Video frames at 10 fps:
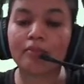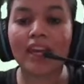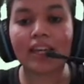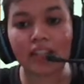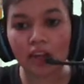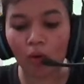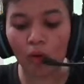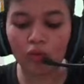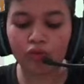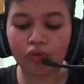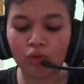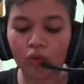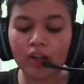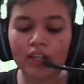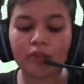Okay, so jab
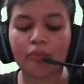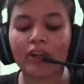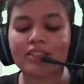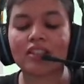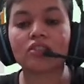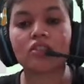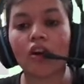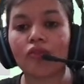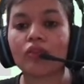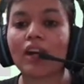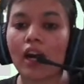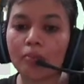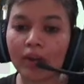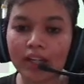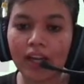guard cells open ho gaye to
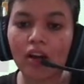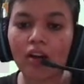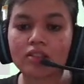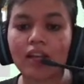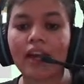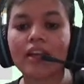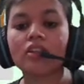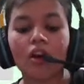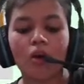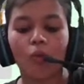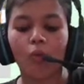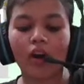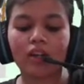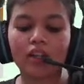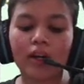yahan jo space hai isse
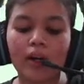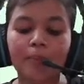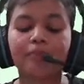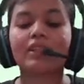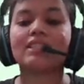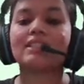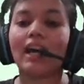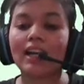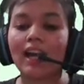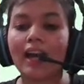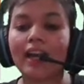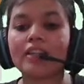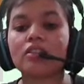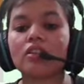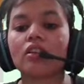water loose hoga,
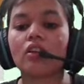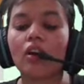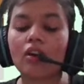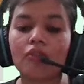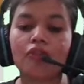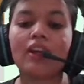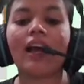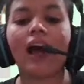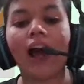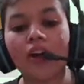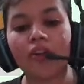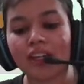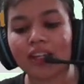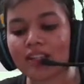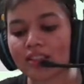all right, and then they
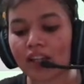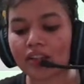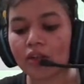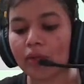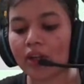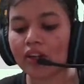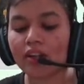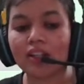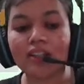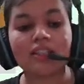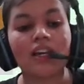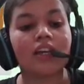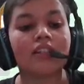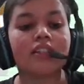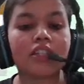will shrink again, become
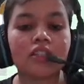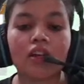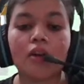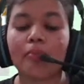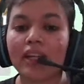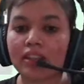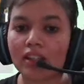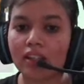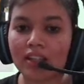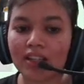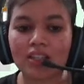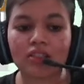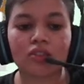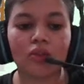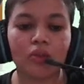straight and close the pore.